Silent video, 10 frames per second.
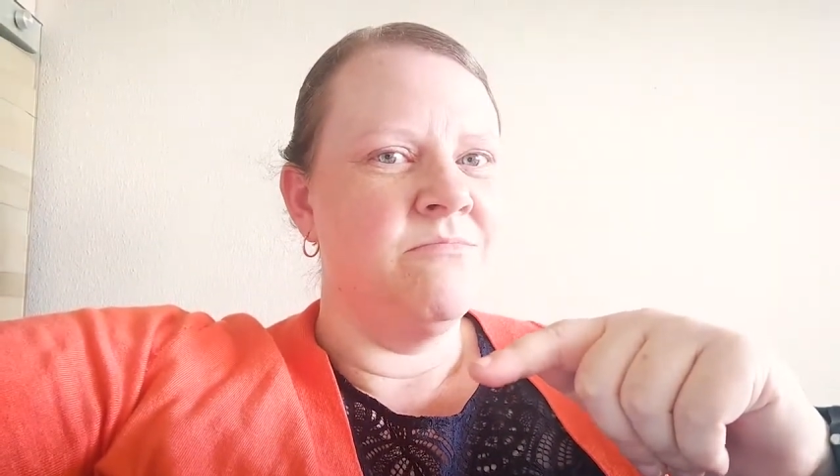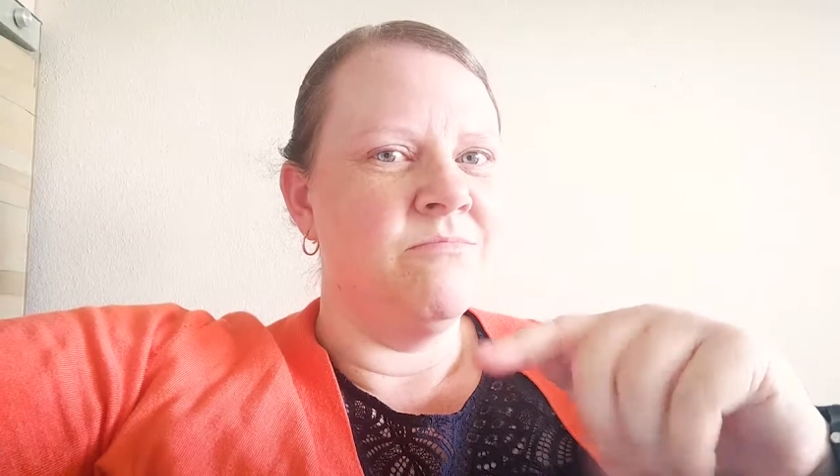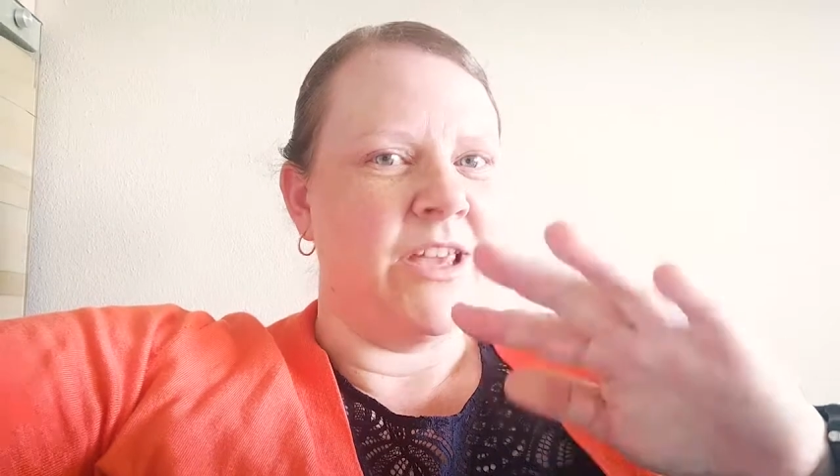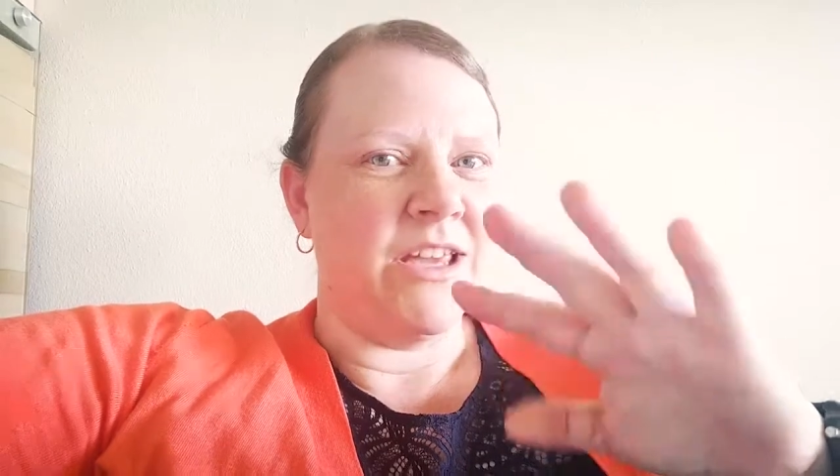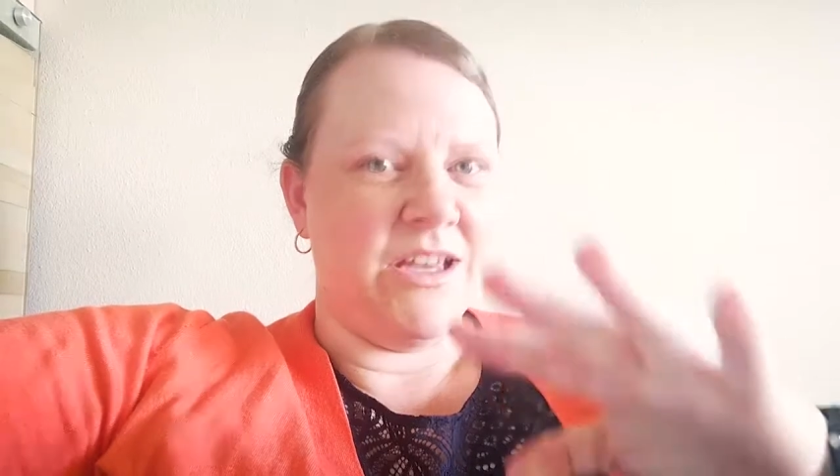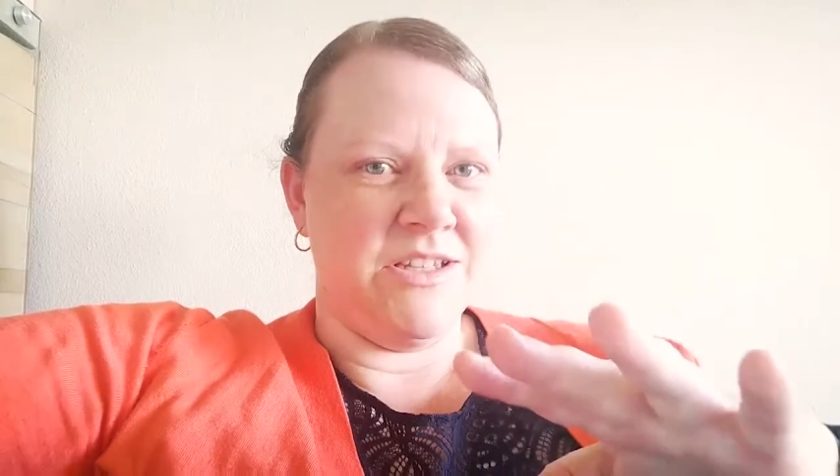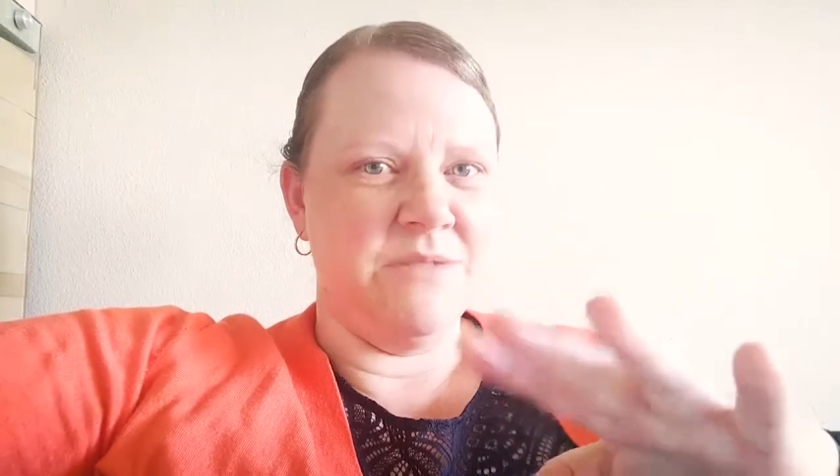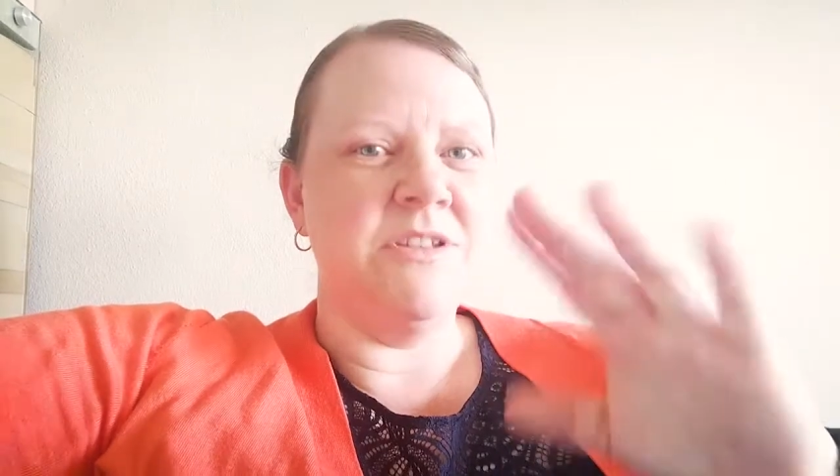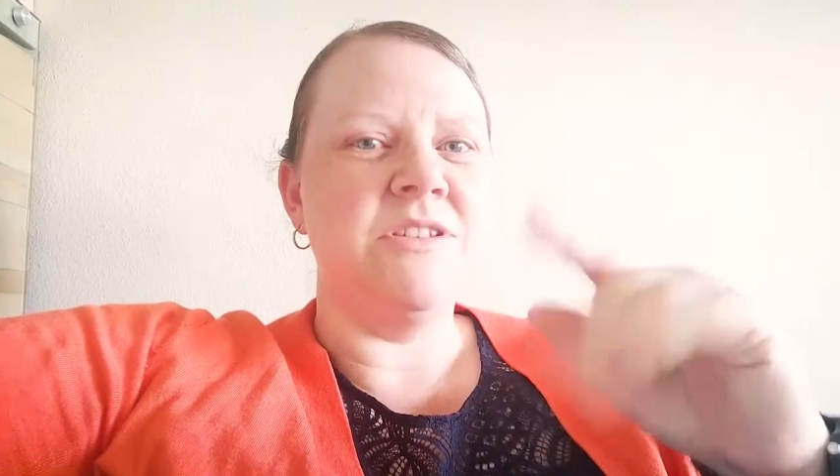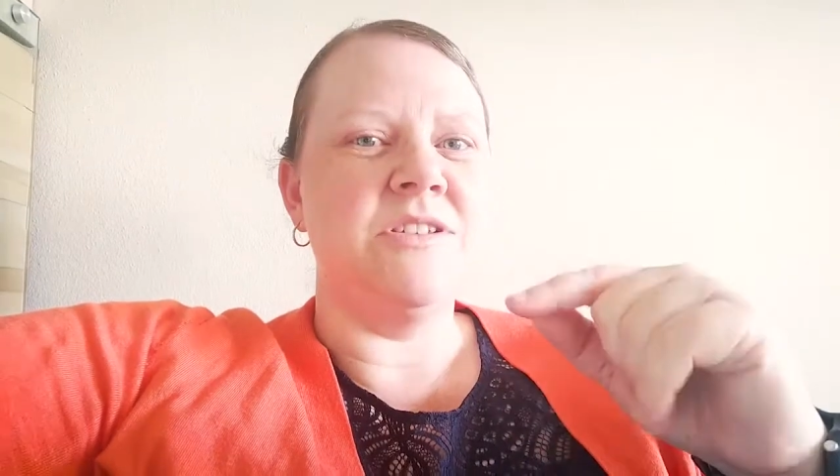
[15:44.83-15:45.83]
like
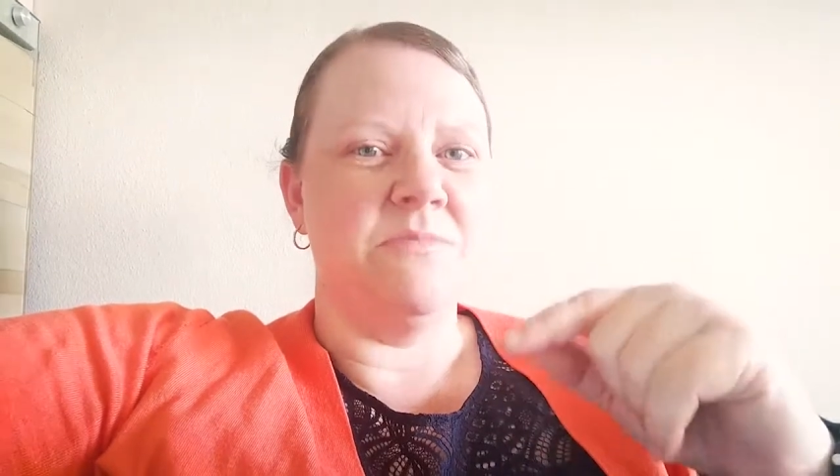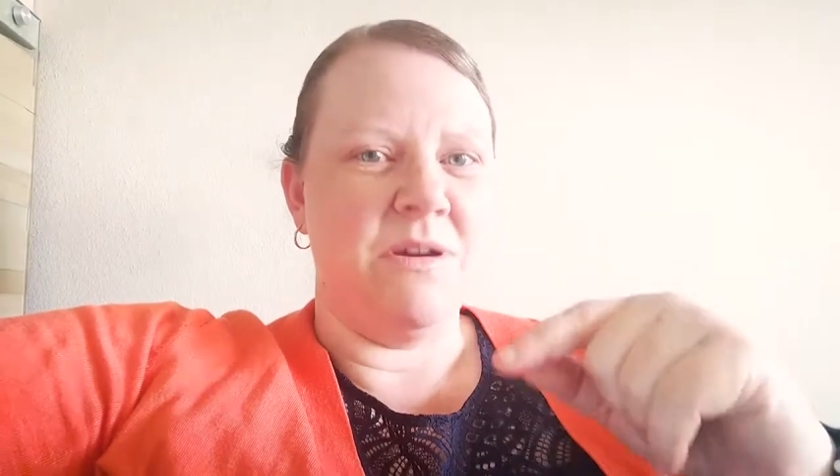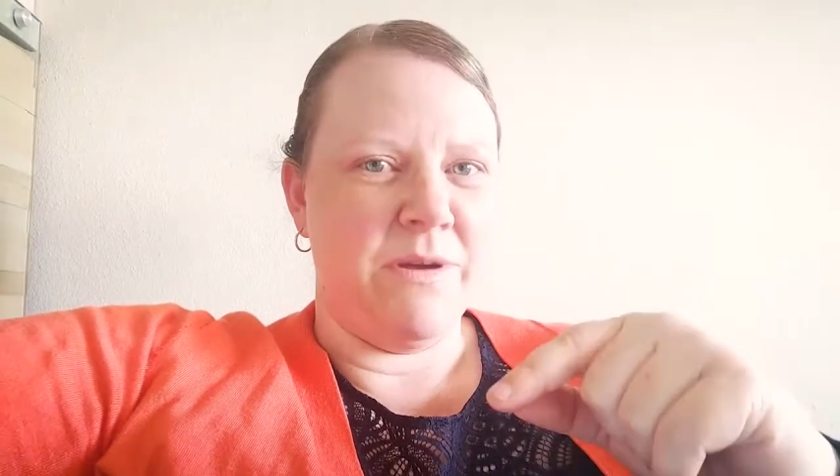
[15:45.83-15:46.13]
customers to my